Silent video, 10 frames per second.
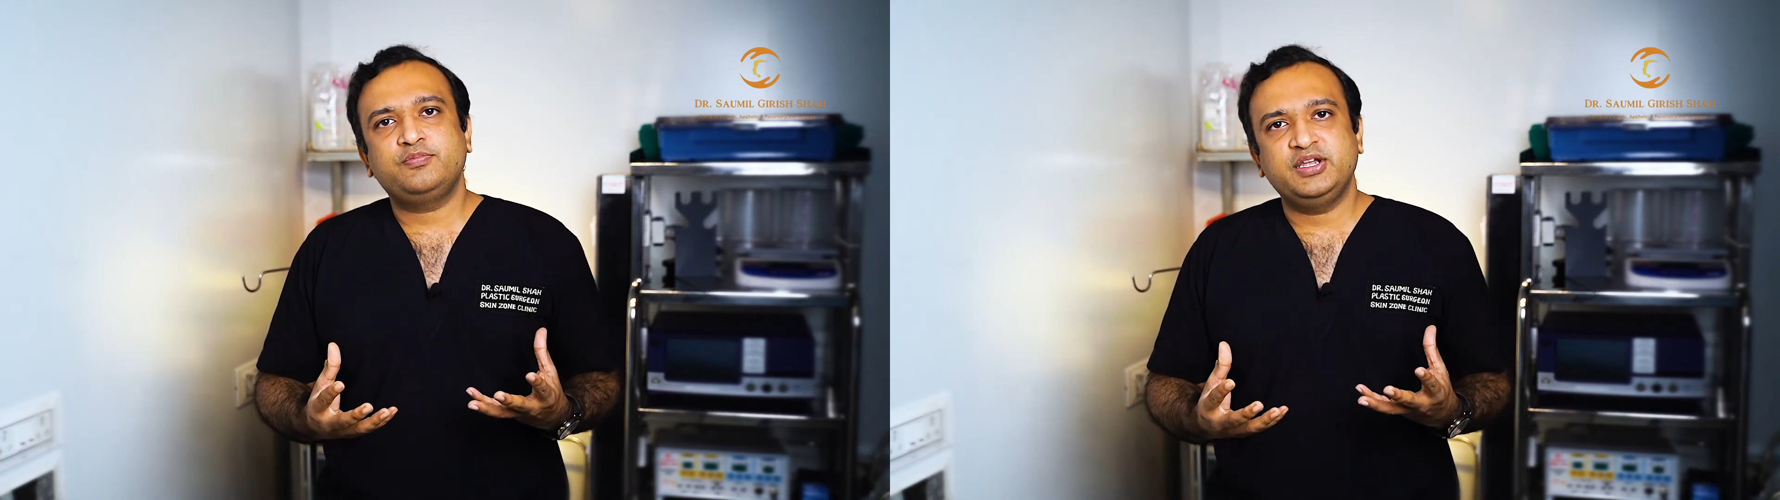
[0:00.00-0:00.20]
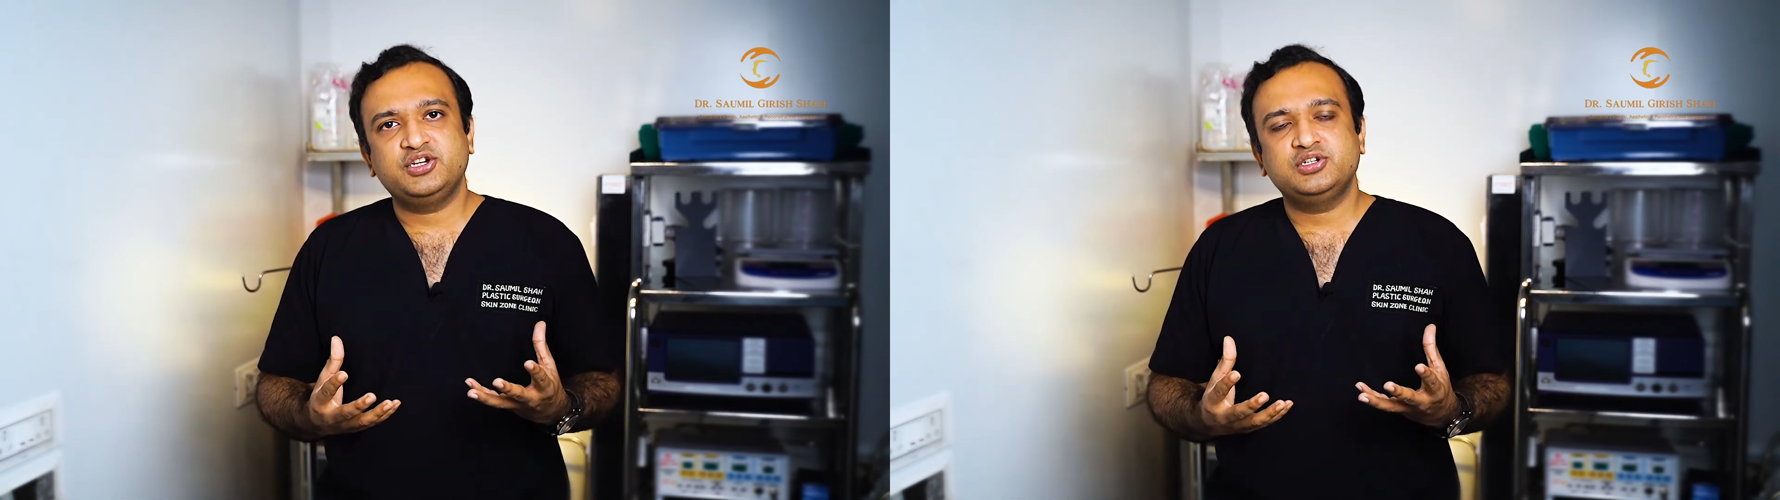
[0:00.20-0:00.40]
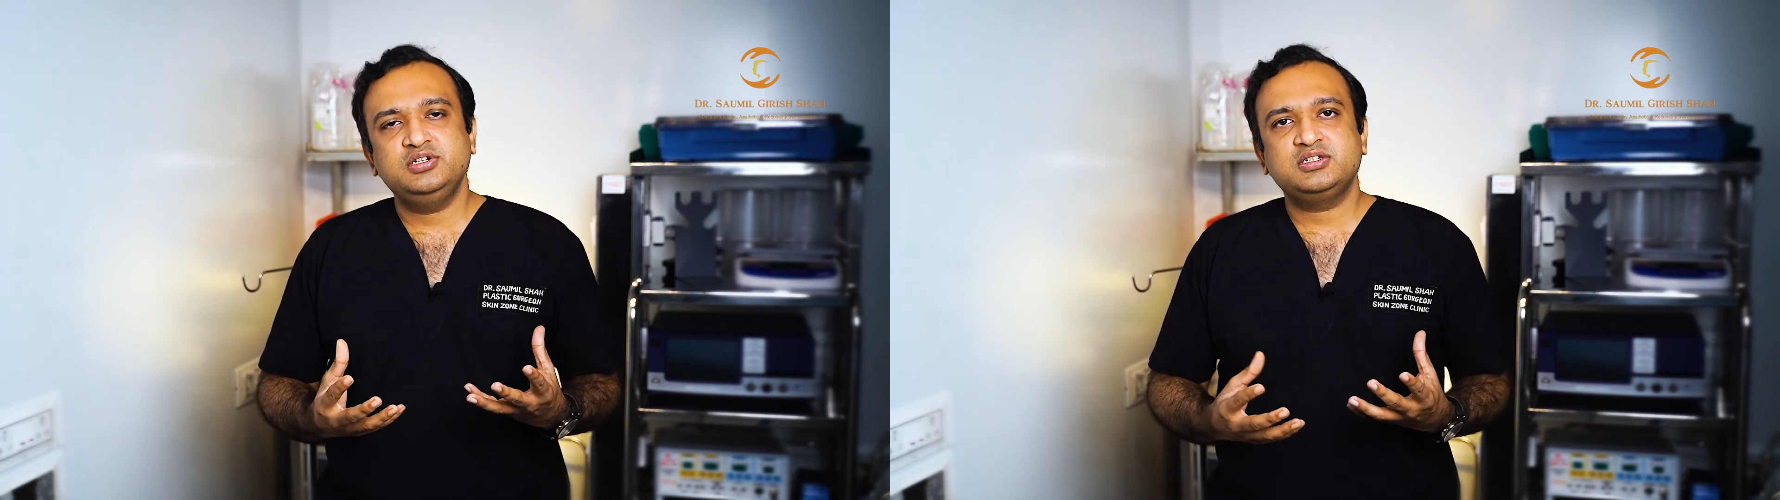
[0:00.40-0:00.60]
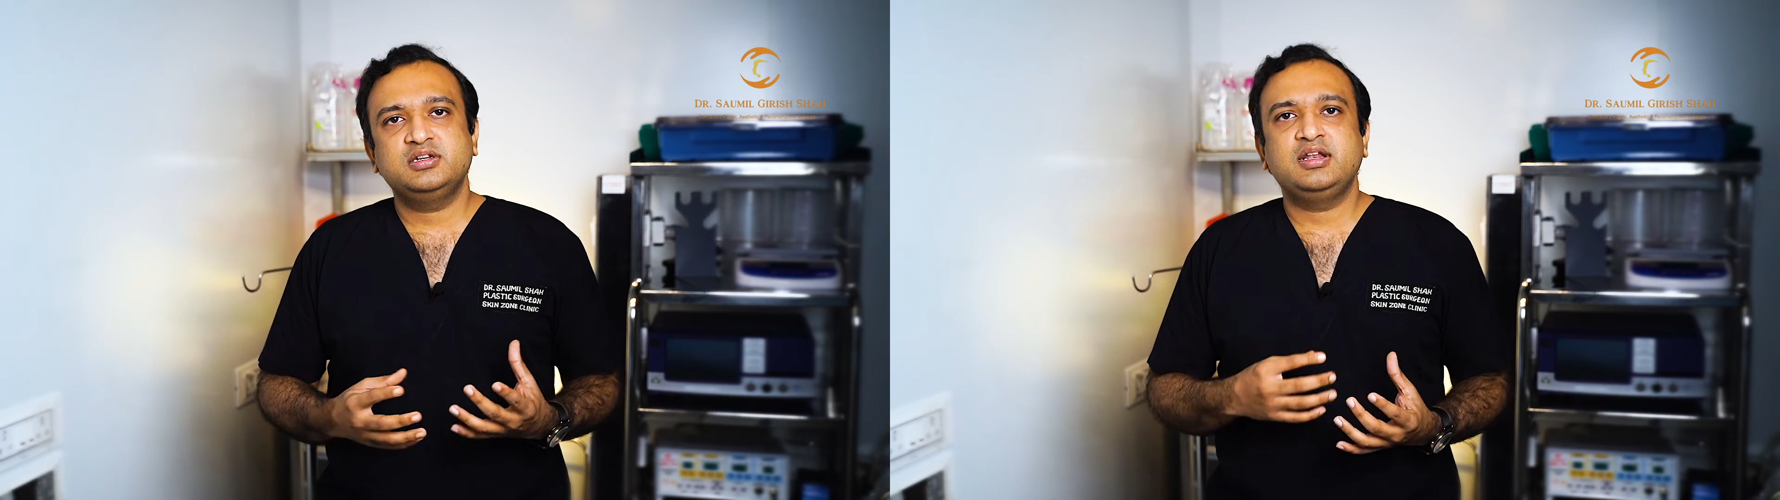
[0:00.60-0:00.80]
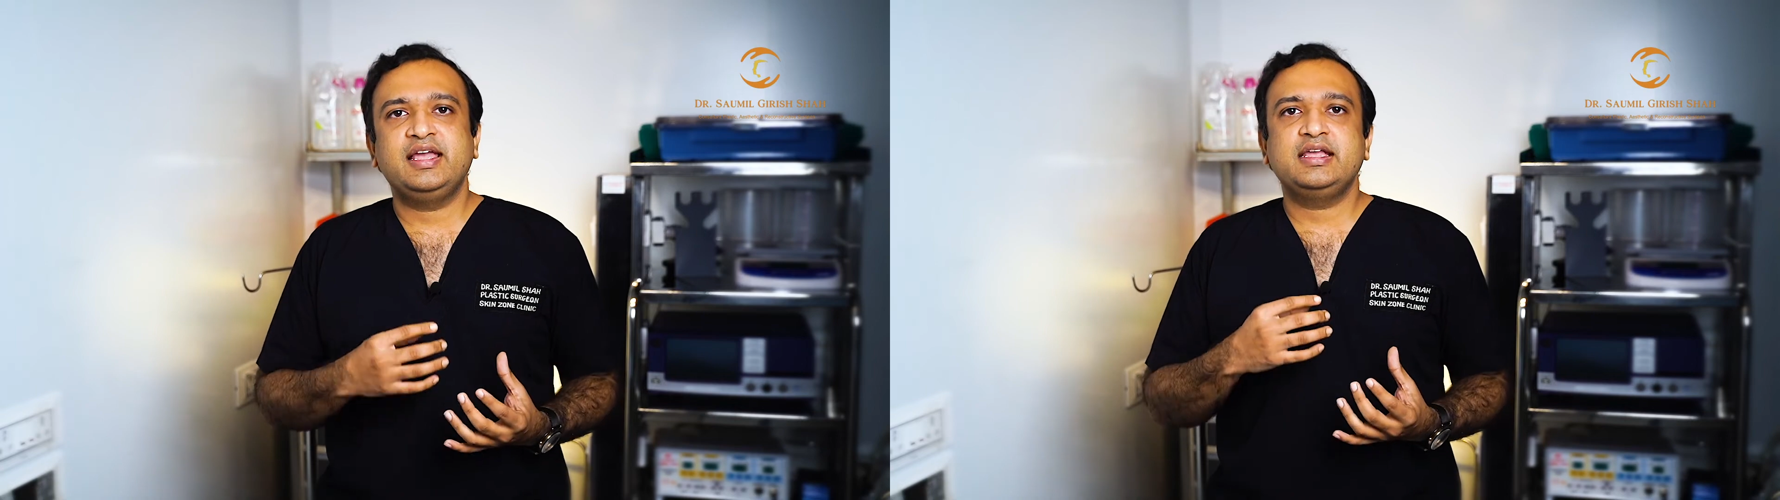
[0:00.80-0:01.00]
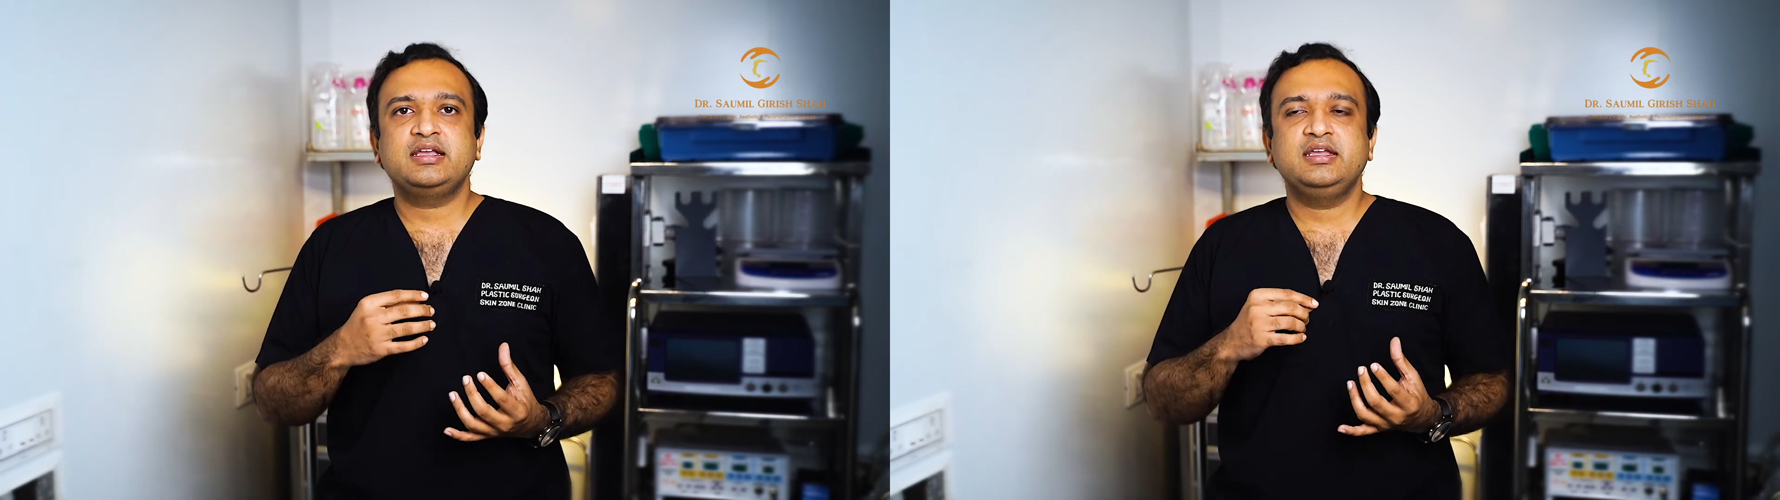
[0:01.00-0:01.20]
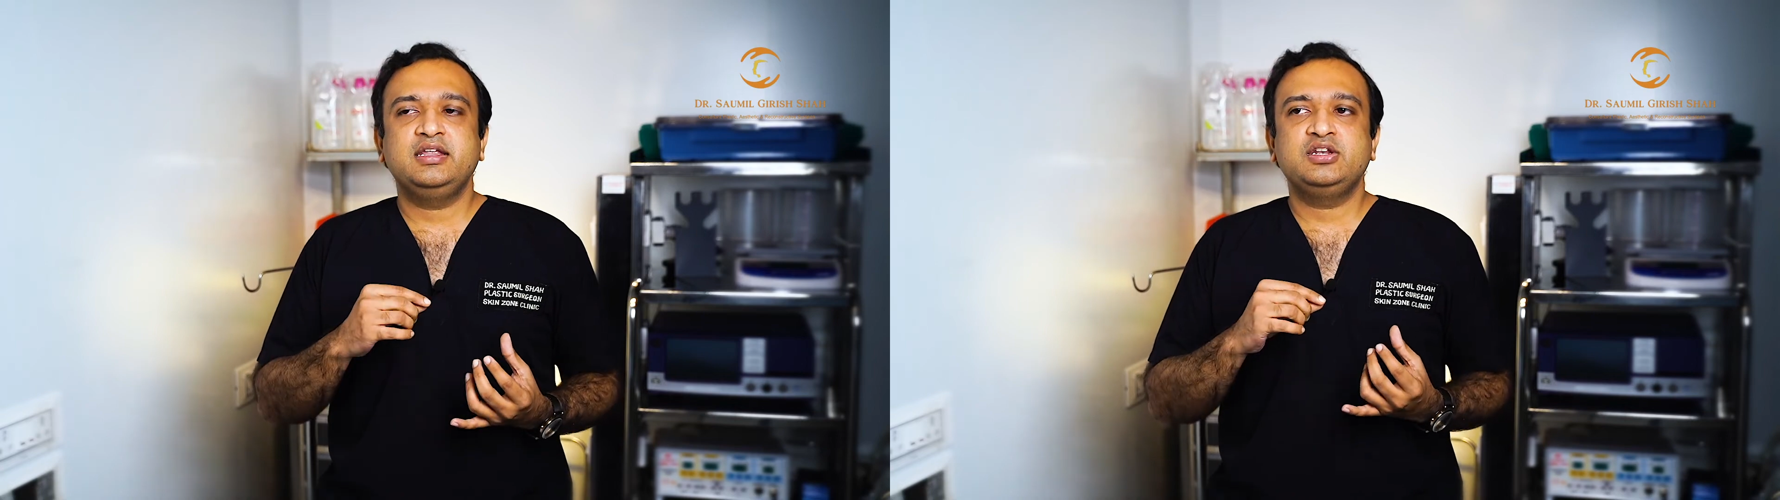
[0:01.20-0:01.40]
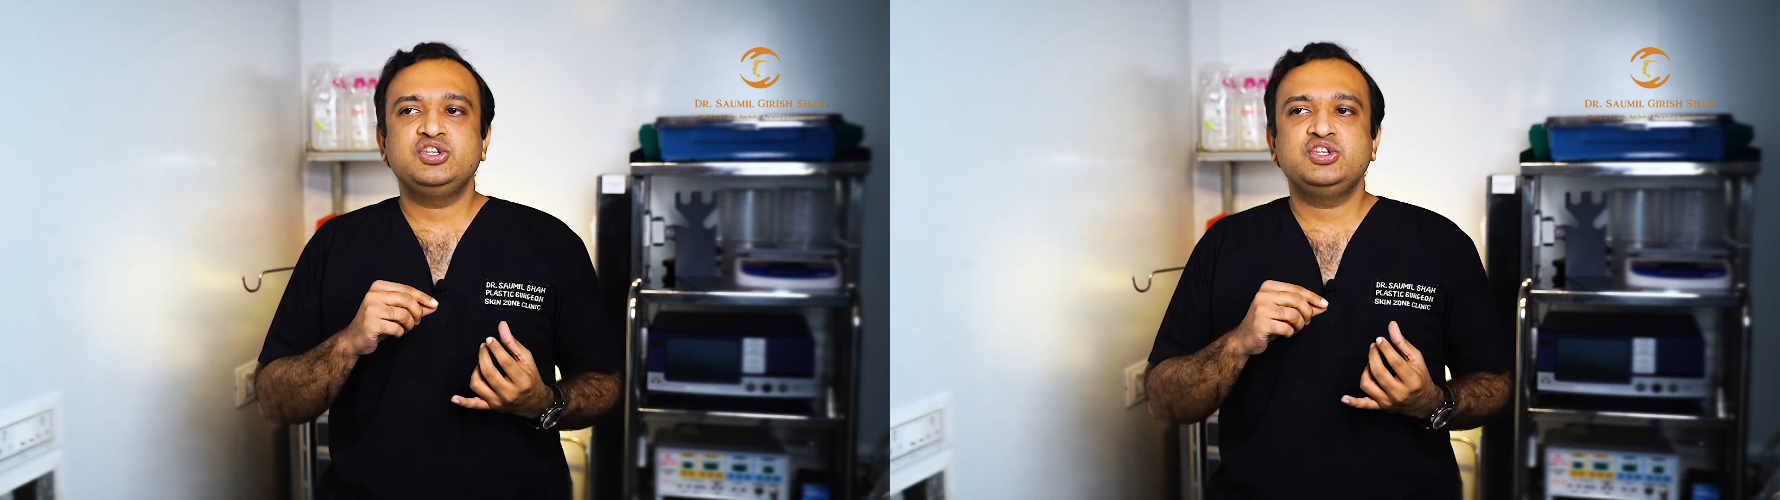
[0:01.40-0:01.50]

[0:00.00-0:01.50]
patients, like in